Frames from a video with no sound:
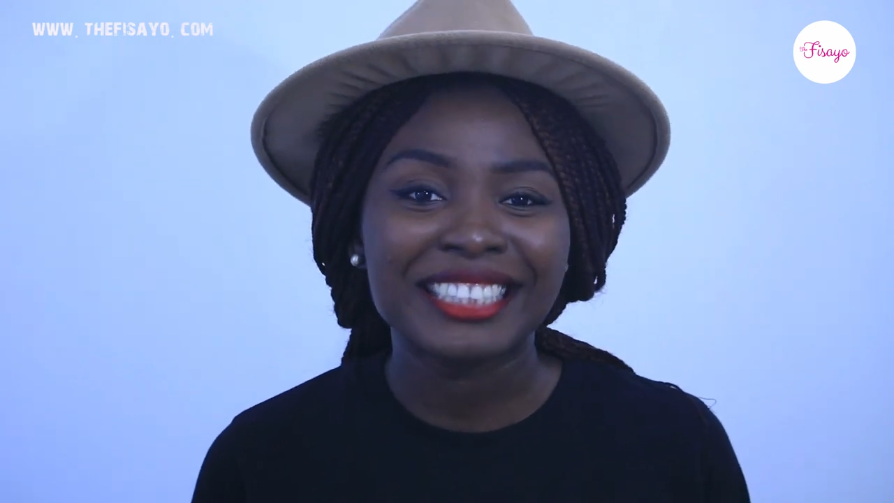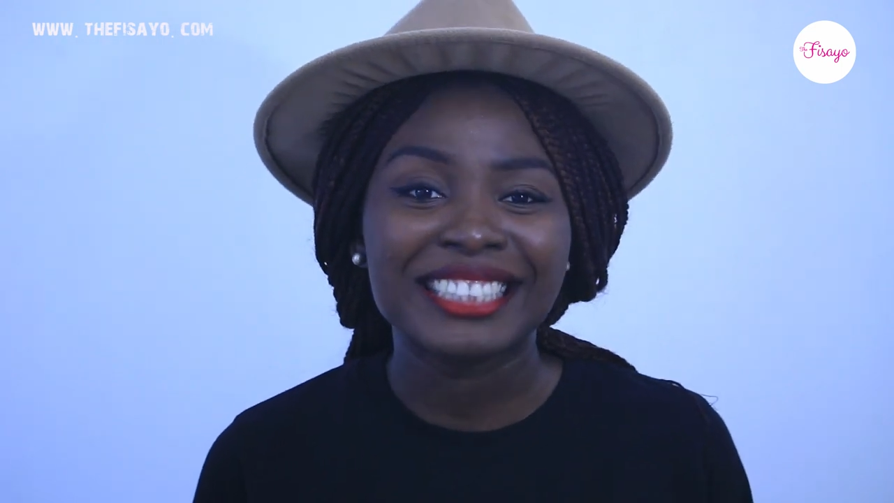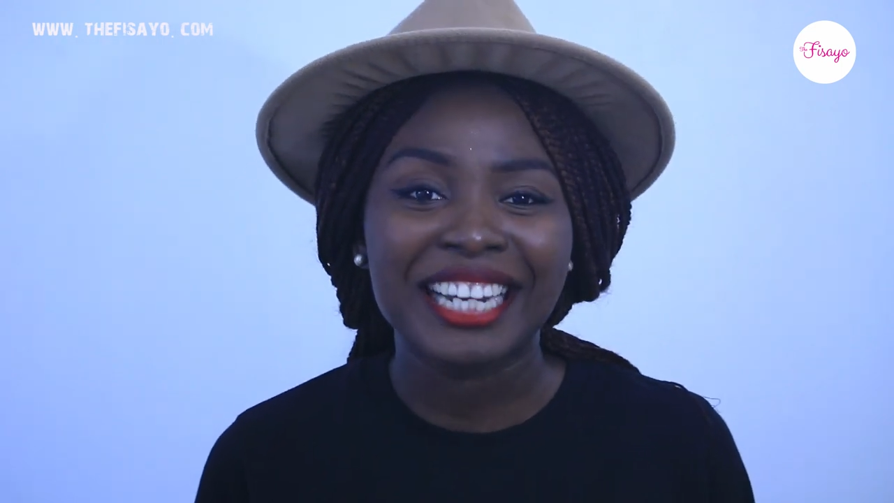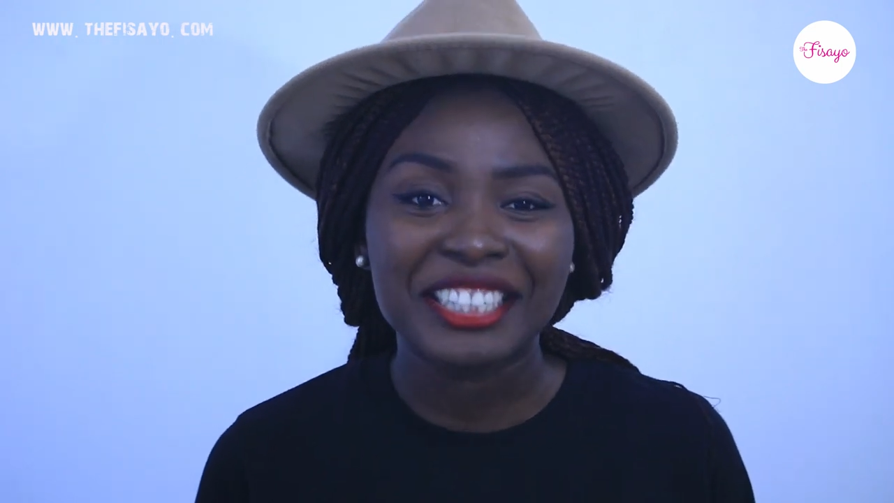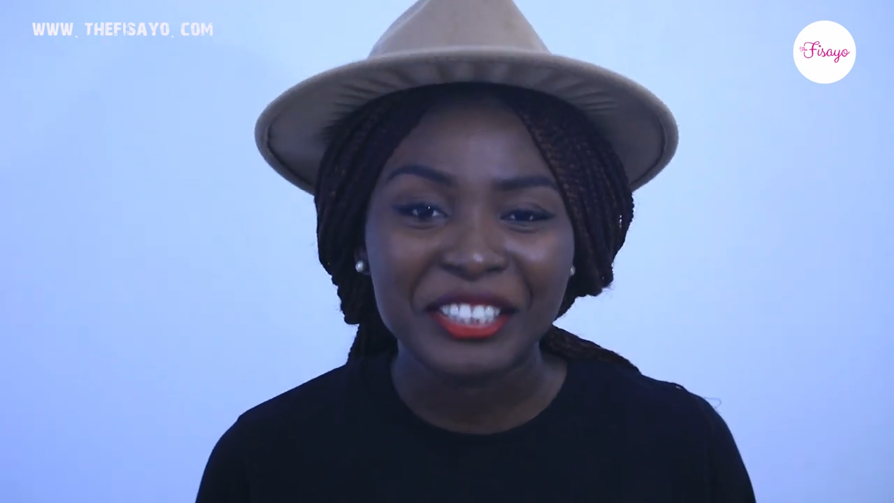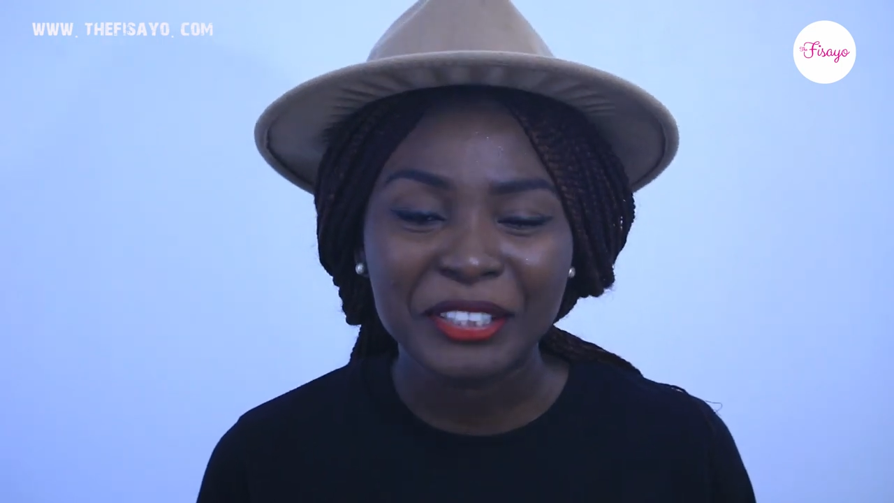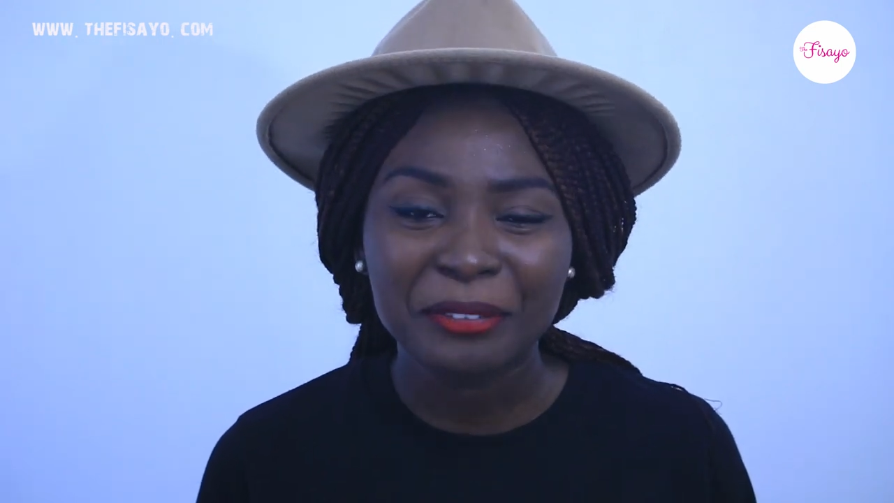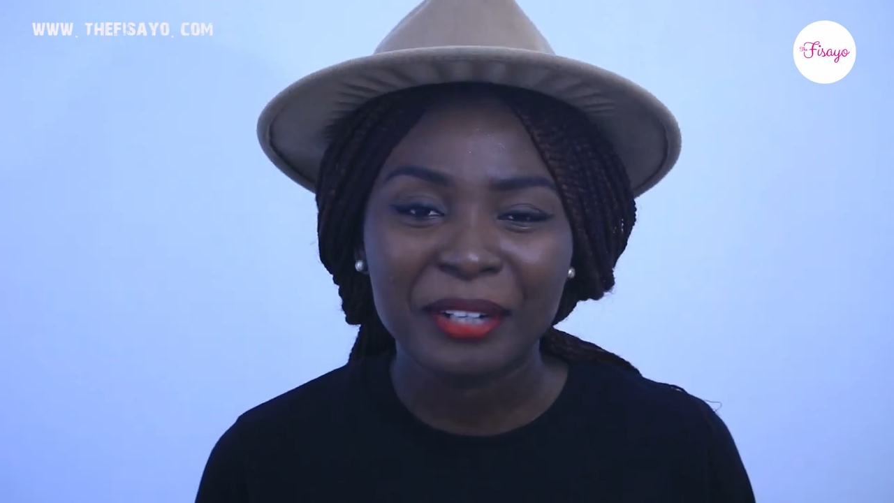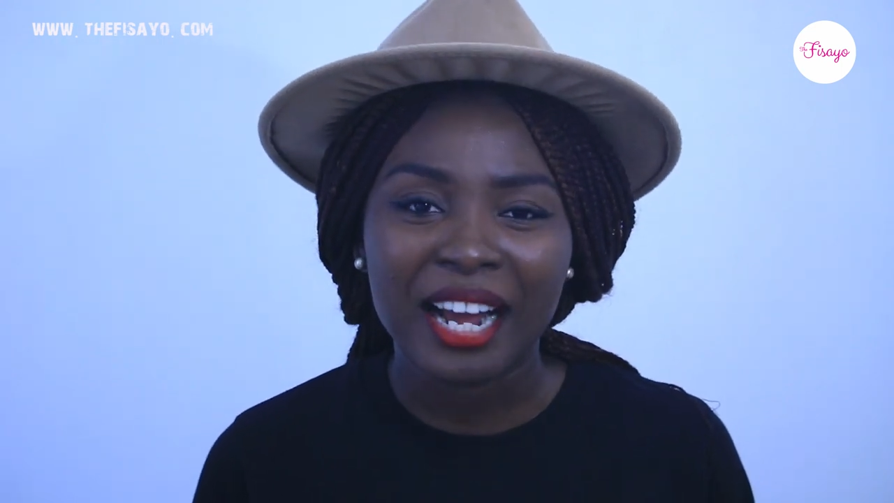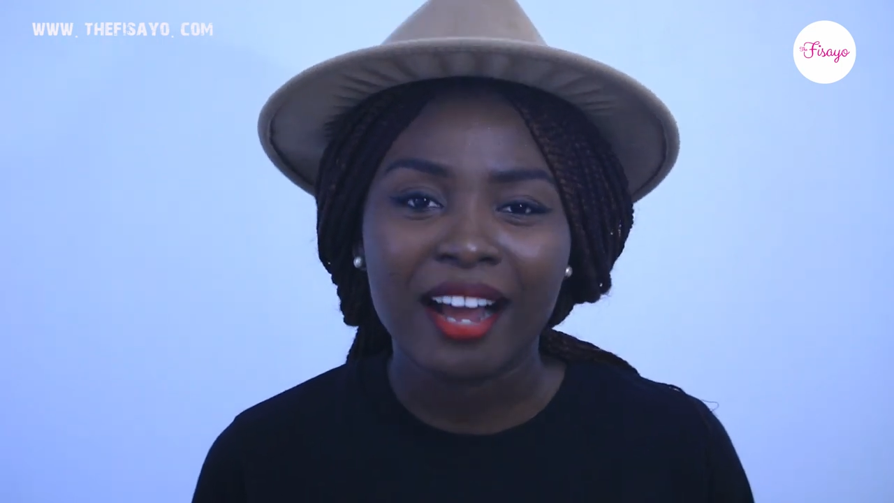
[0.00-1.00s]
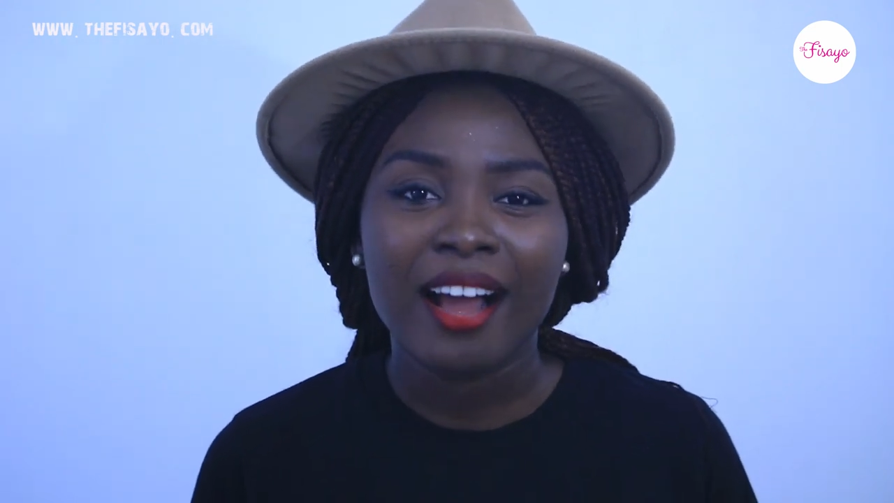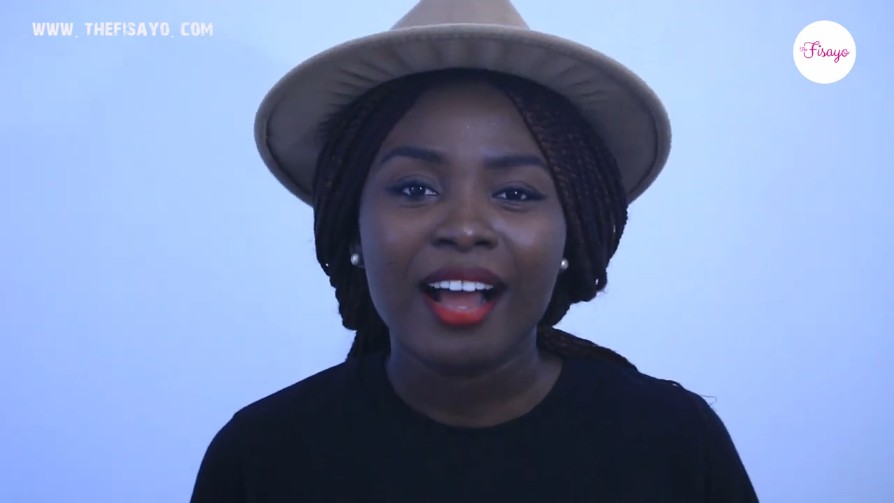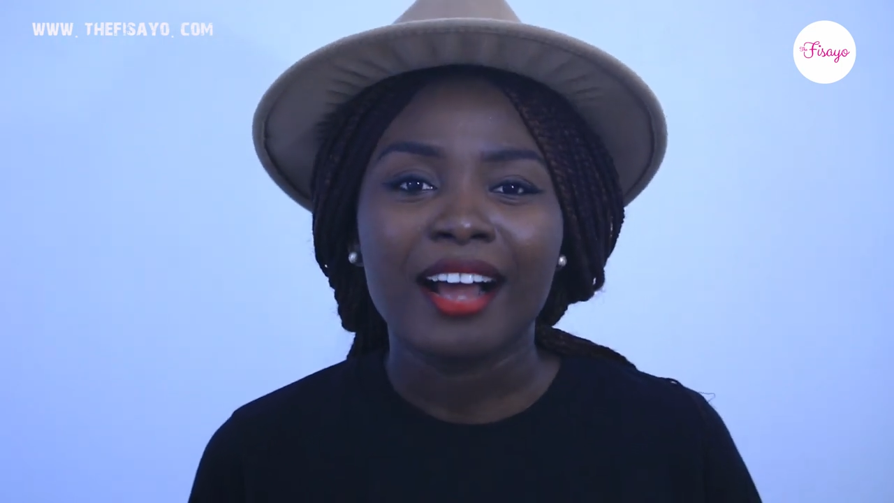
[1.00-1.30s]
in Nigeria,